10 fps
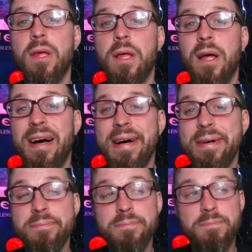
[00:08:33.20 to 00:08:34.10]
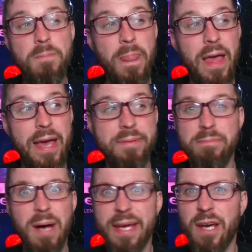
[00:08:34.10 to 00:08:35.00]
Um, and
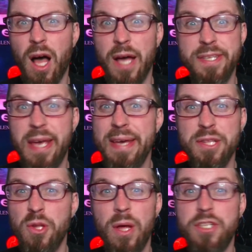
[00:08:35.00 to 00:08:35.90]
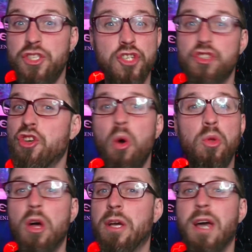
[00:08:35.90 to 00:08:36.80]
my God, take just go
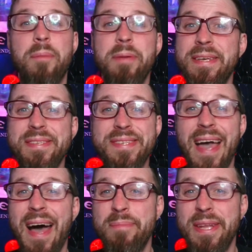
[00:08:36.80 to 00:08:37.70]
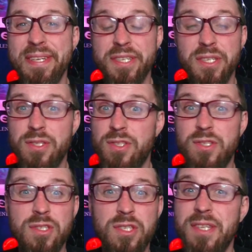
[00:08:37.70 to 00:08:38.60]
look up his cabinet
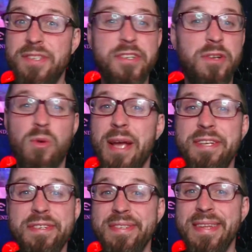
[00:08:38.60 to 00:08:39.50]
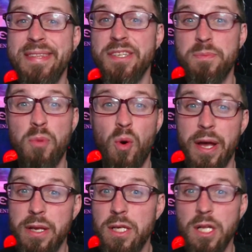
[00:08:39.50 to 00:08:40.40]
considerations at this
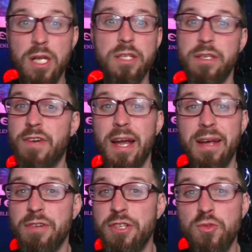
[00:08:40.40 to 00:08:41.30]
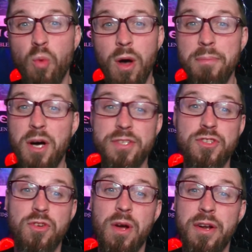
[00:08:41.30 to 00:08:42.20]
point. You've got every swamp
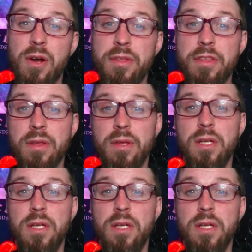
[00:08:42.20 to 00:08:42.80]
monster on earth.